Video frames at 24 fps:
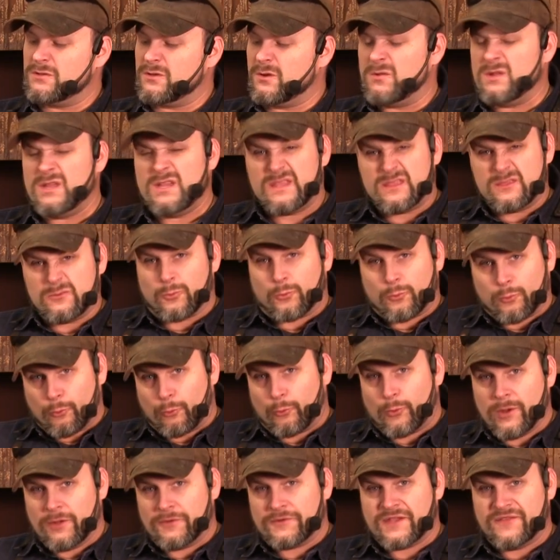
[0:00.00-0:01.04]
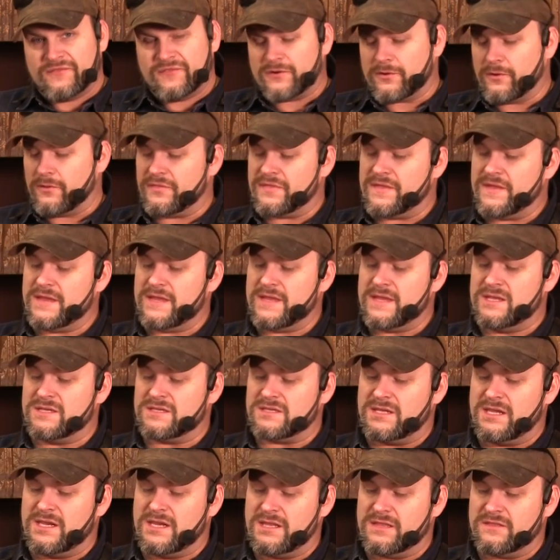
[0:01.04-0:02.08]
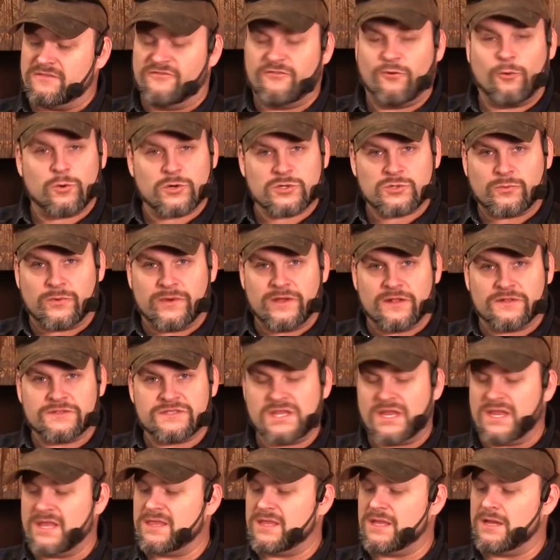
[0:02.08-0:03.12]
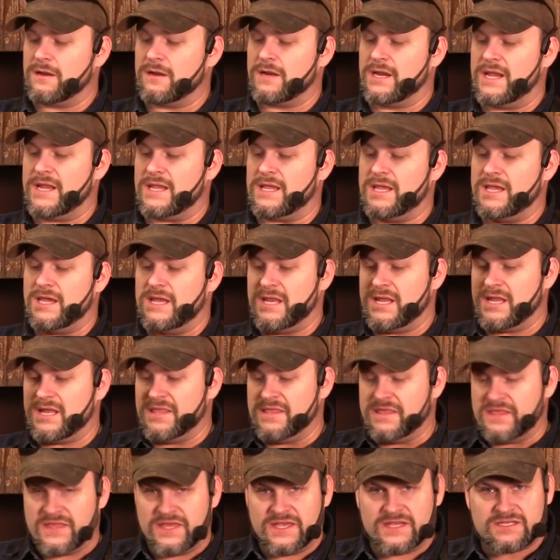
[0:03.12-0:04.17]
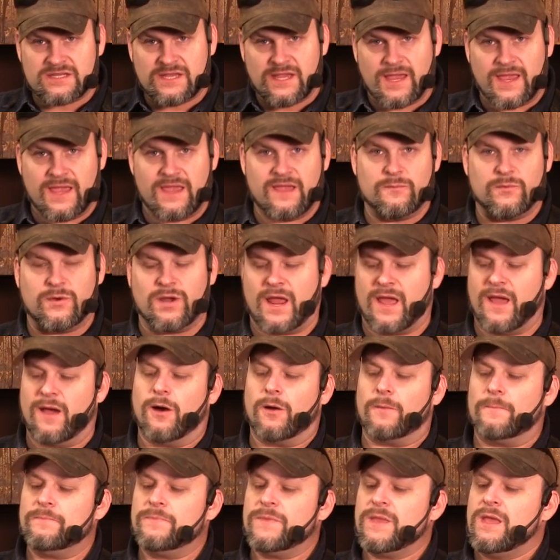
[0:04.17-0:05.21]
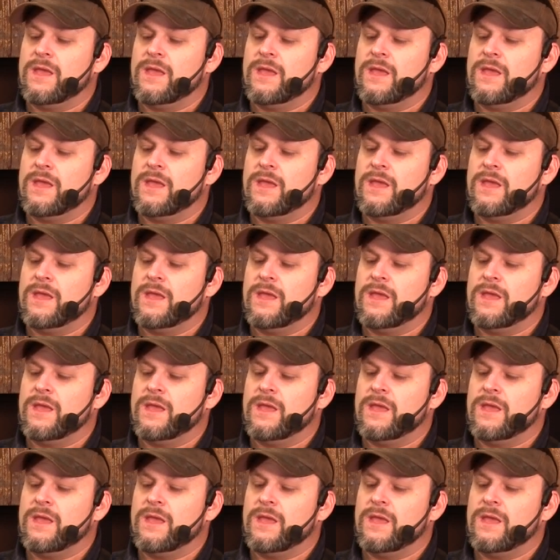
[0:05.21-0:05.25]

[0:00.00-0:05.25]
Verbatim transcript: The only real difficult thing is getting the forge welds in there and getting this hammered out.